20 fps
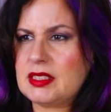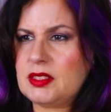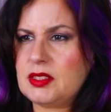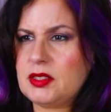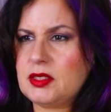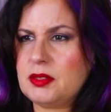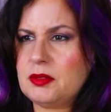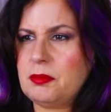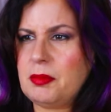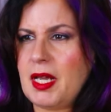
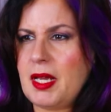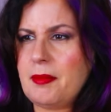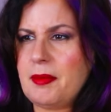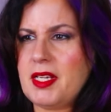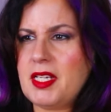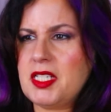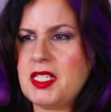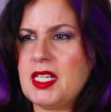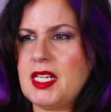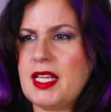Oh, maybe
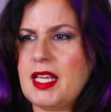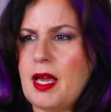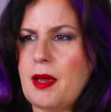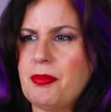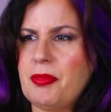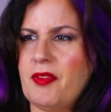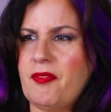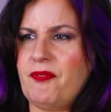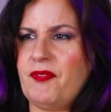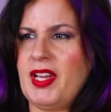you should have
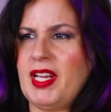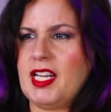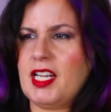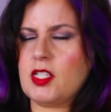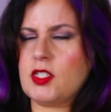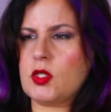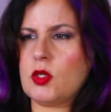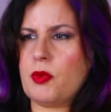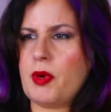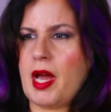kept the
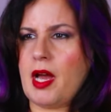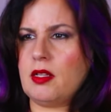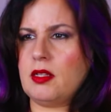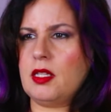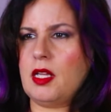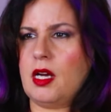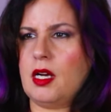Phoenix around